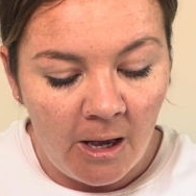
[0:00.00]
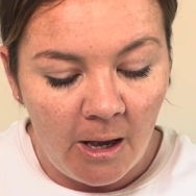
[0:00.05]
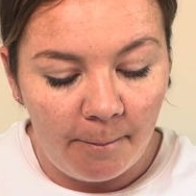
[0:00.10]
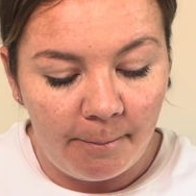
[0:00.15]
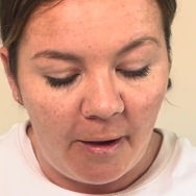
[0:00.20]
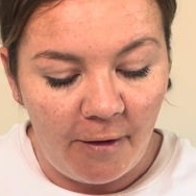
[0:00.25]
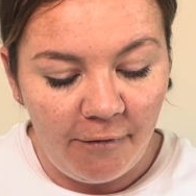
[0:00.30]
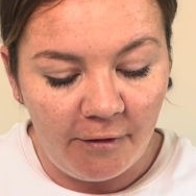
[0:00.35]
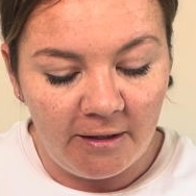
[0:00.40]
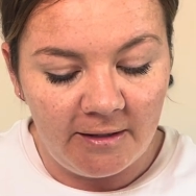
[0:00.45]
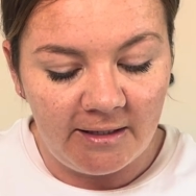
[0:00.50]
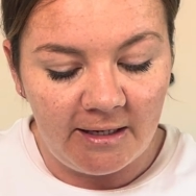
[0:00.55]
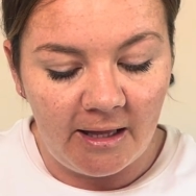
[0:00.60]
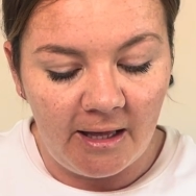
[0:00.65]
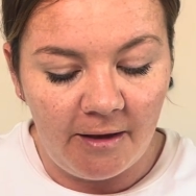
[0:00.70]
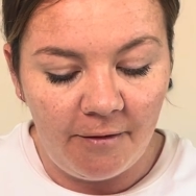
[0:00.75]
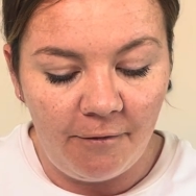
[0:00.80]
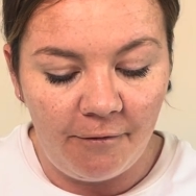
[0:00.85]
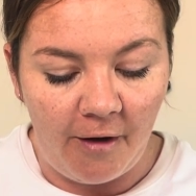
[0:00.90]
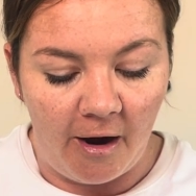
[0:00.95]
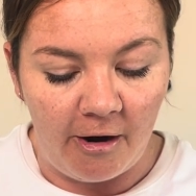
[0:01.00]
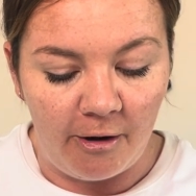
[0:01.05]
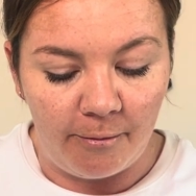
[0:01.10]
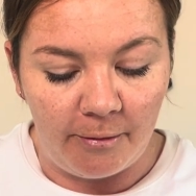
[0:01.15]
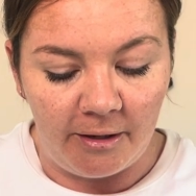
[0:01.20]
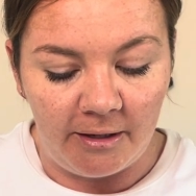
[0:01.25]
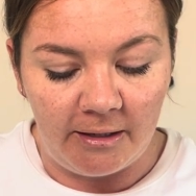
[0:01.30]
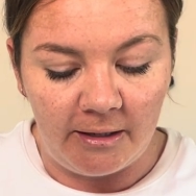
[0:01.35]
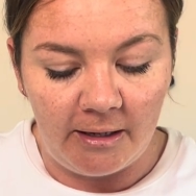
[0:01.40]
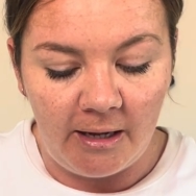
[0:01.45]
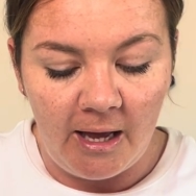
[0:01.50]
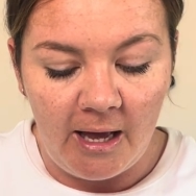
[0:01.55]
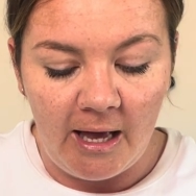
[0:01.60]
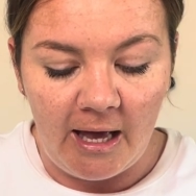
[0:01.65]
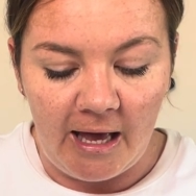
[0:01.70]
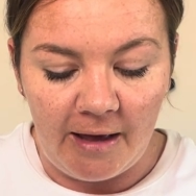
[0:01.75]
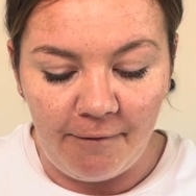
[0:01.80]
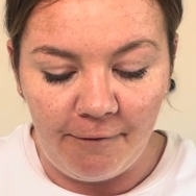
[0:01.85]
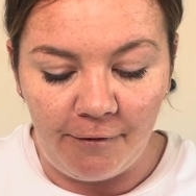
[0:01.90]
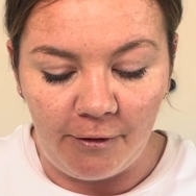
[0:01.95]
Both consider the environment,
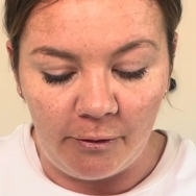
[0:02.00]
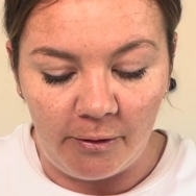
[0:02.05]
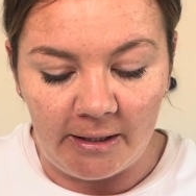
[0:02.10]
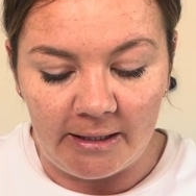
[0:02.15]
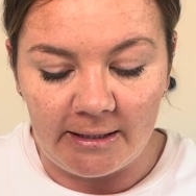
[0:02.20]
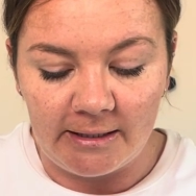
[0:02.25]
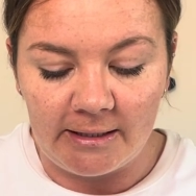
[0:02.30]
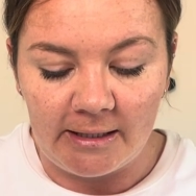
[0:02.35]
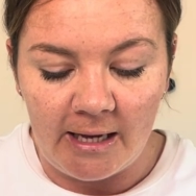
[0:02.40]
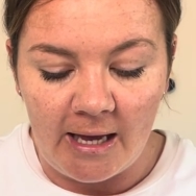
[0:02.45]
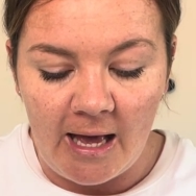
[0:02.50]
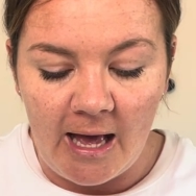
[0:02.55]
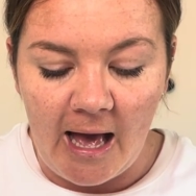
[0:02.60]
influence,